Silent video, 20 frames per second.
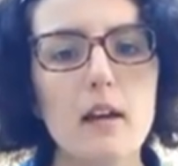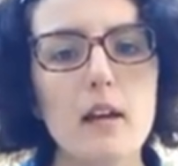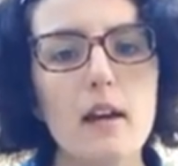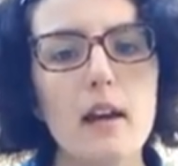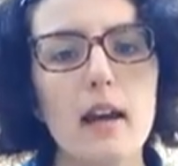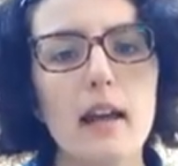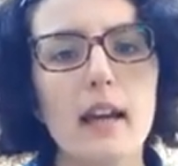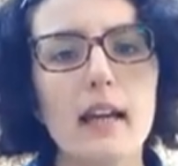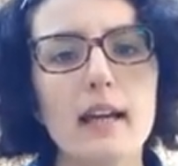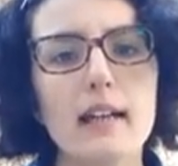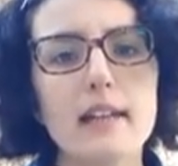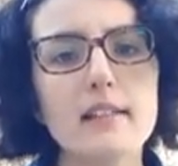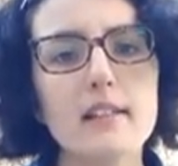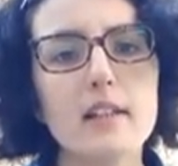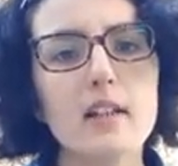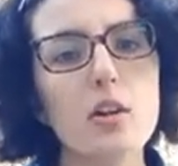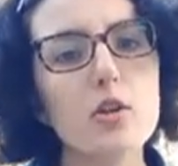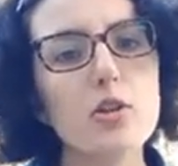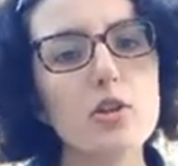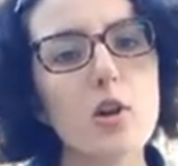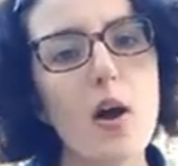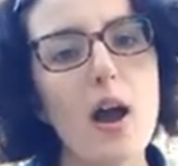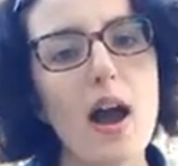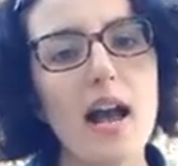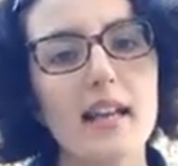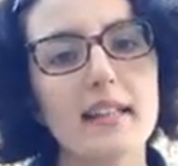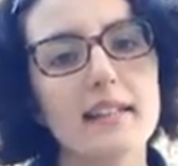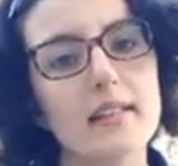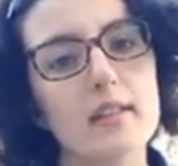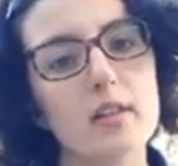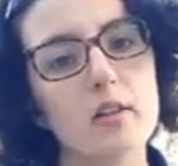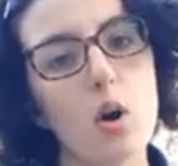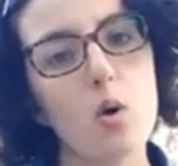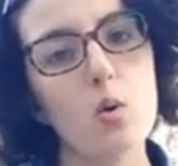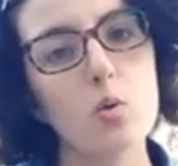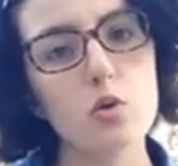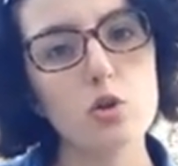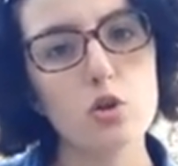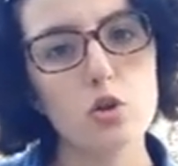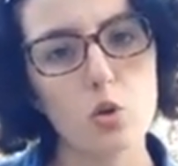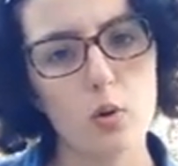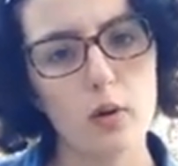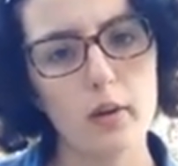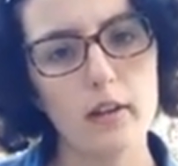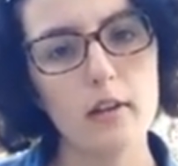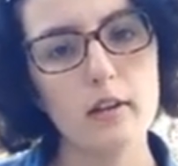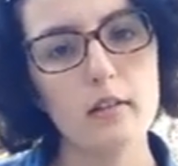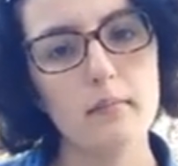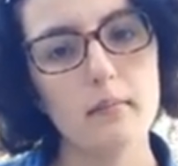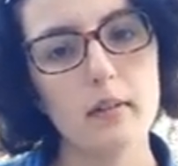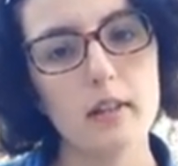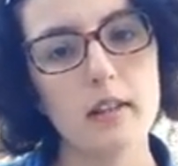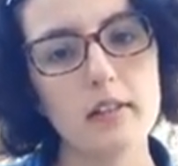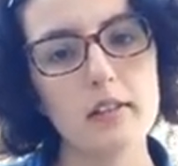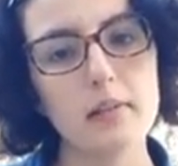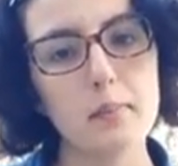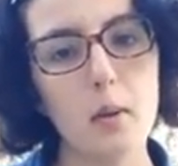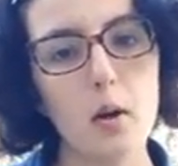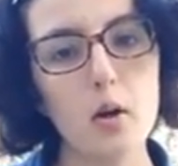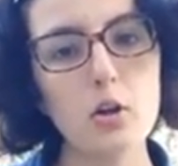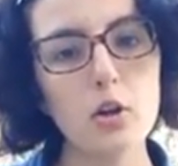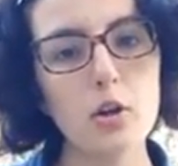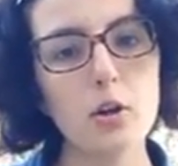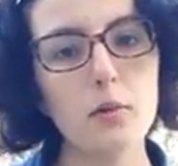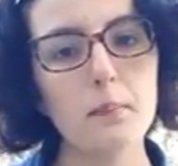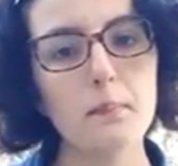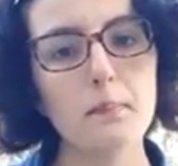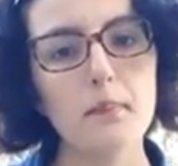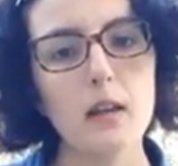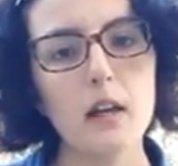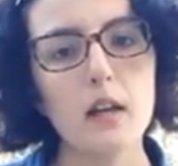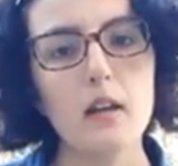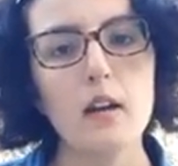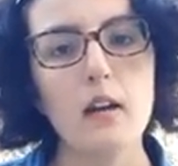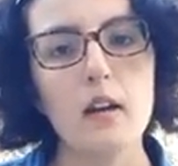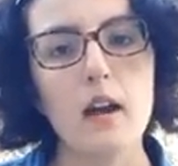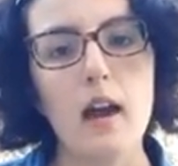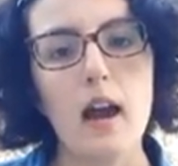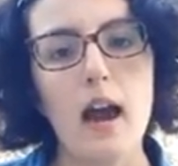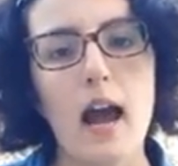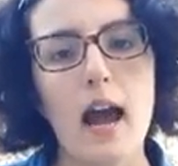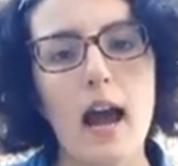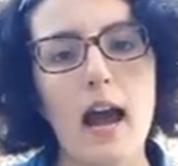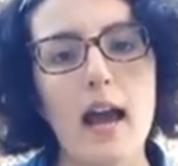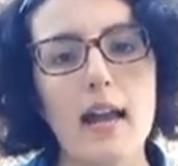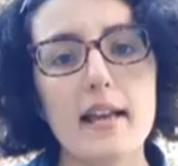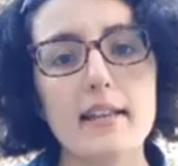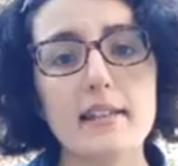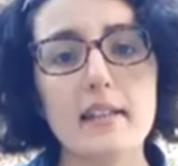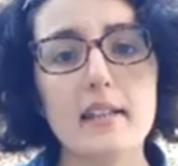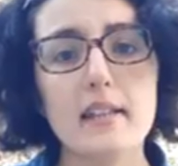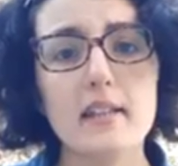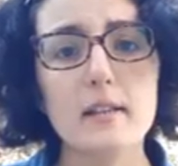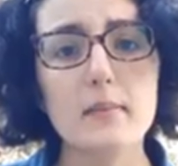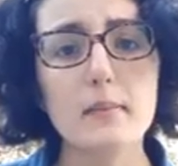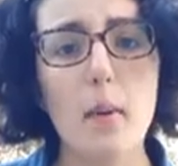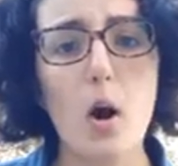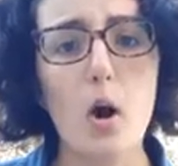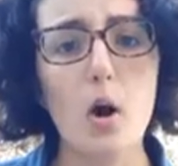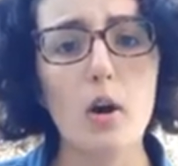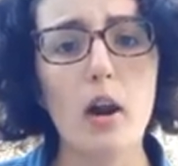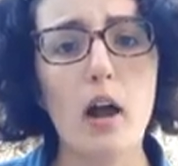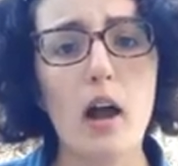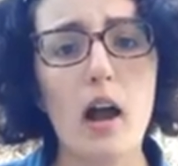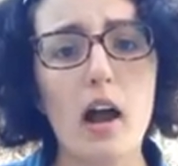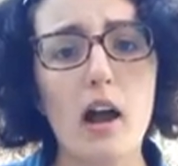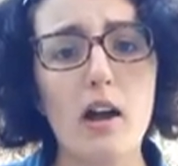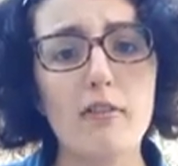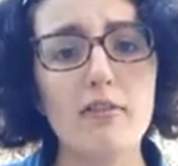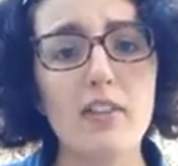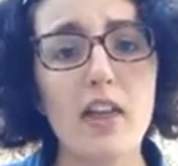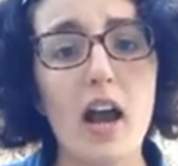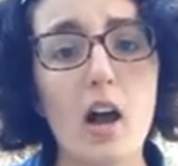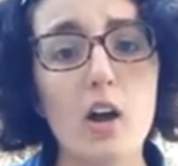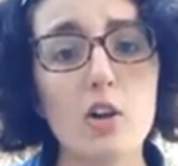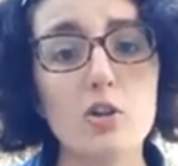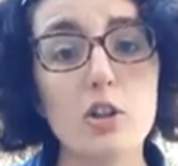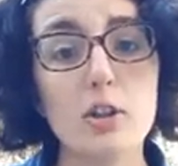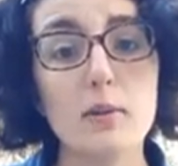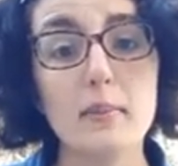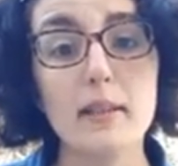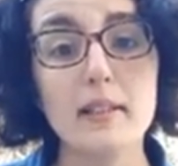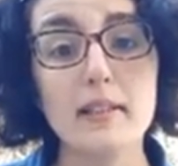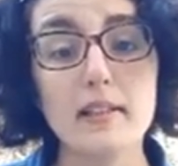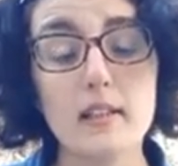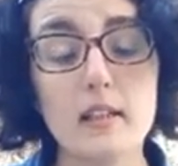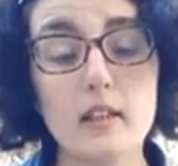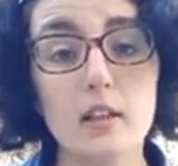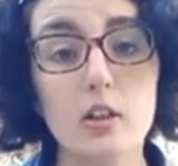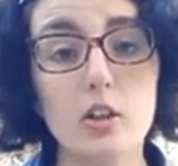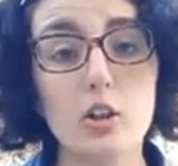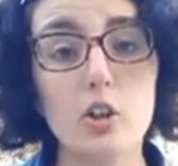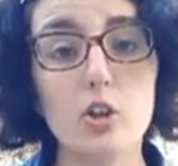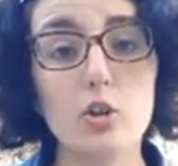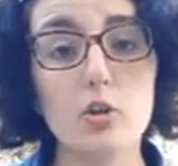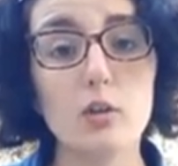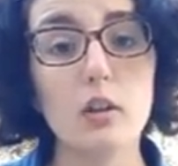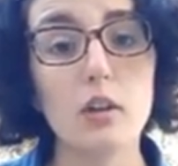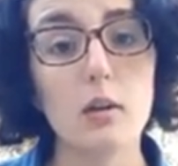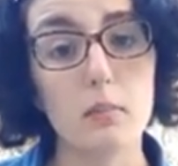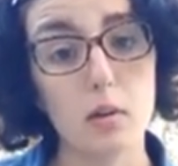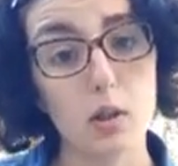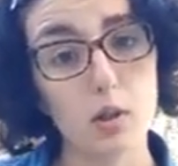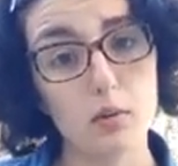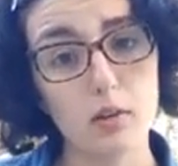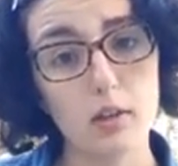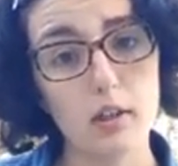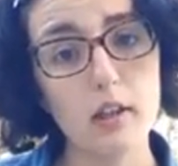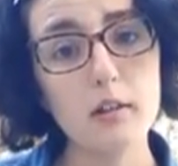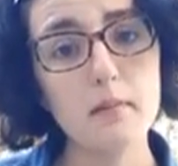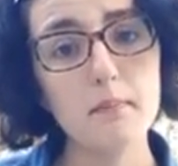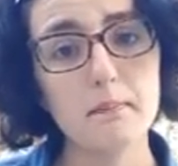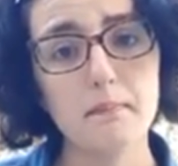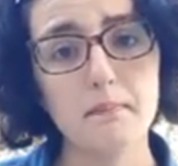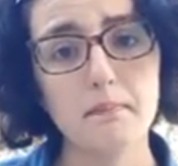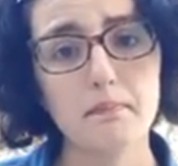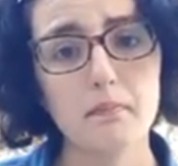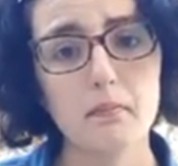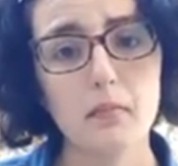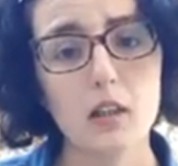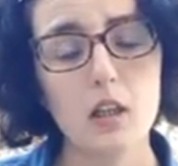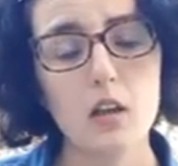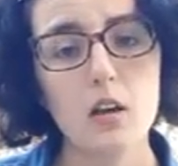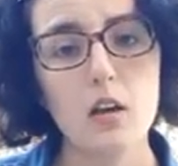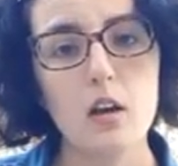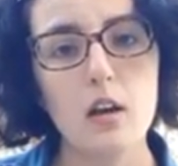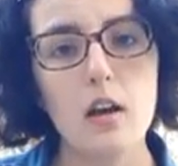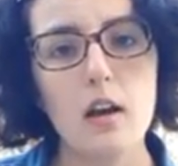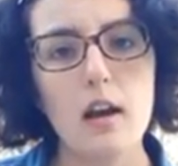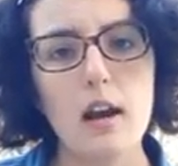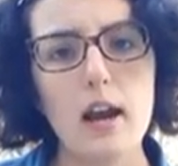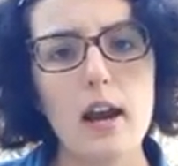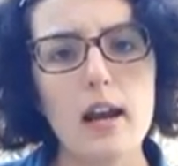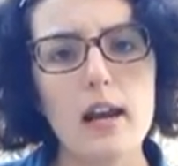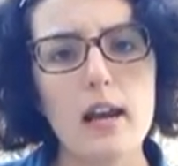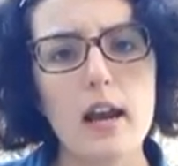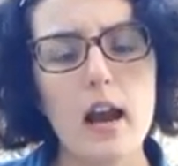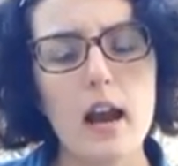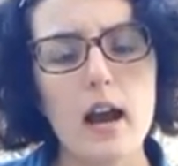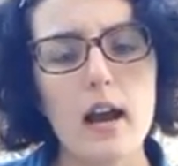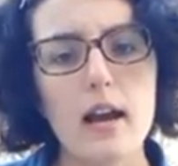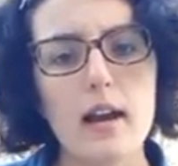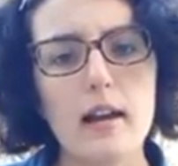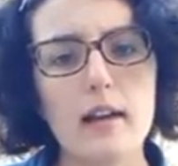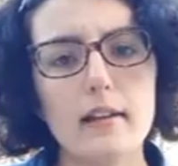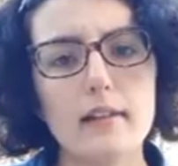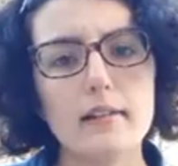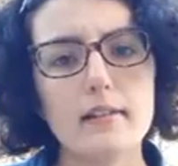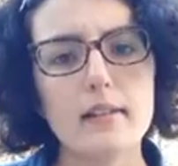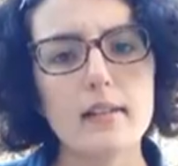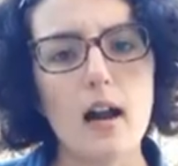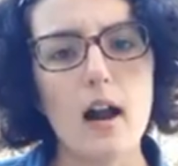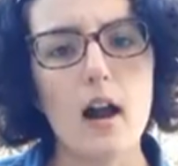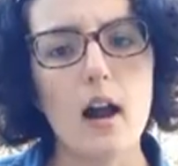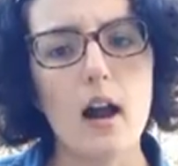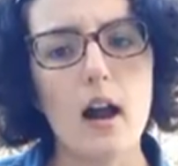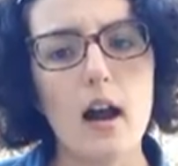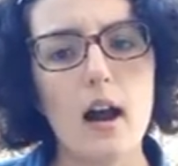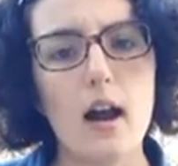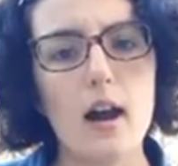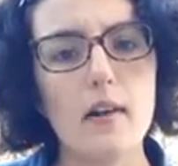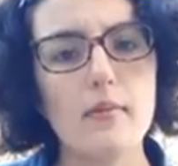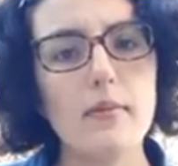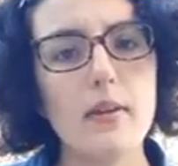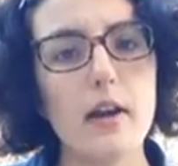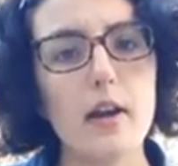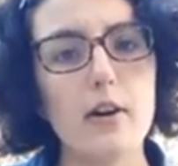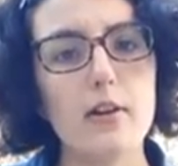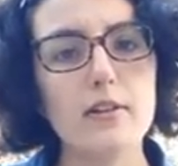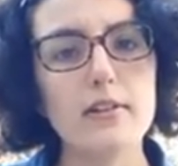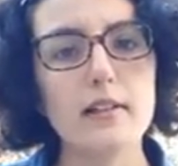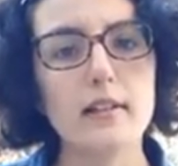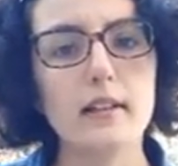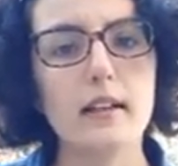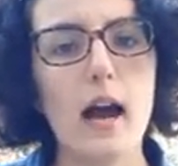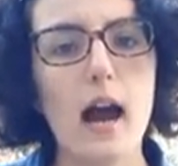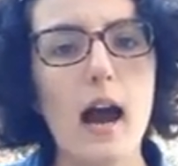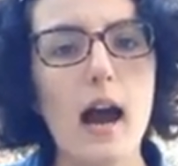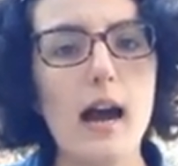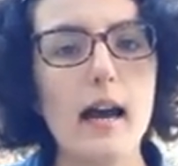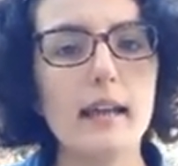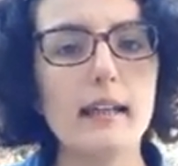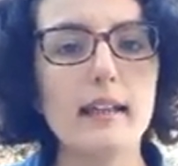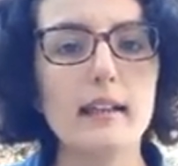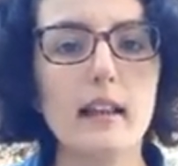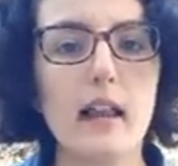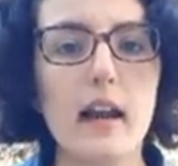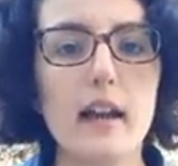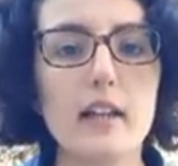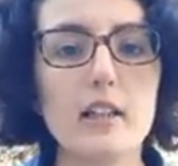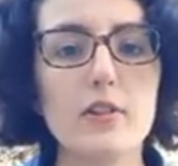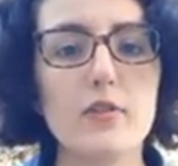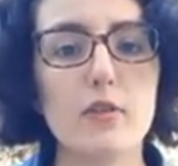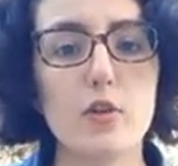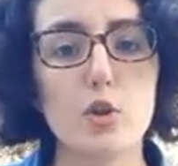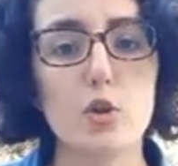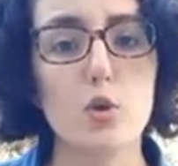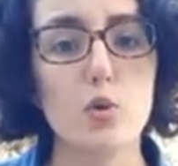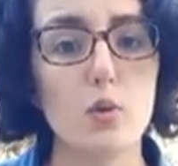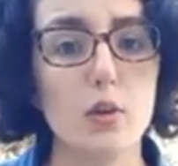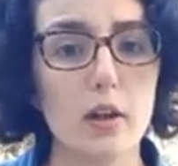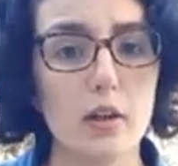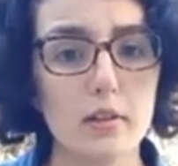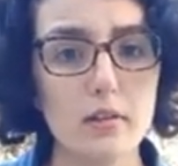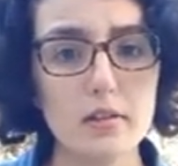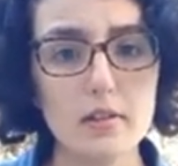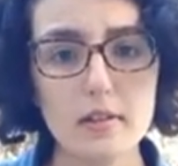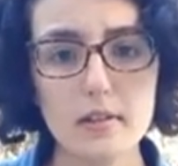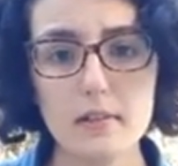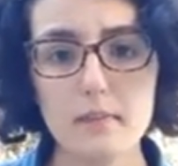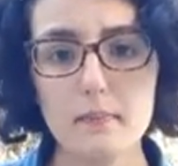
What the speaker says: And he also has his own story in this book, as he's part of the LGBTQ community. And there's a guy he liked for 2 years,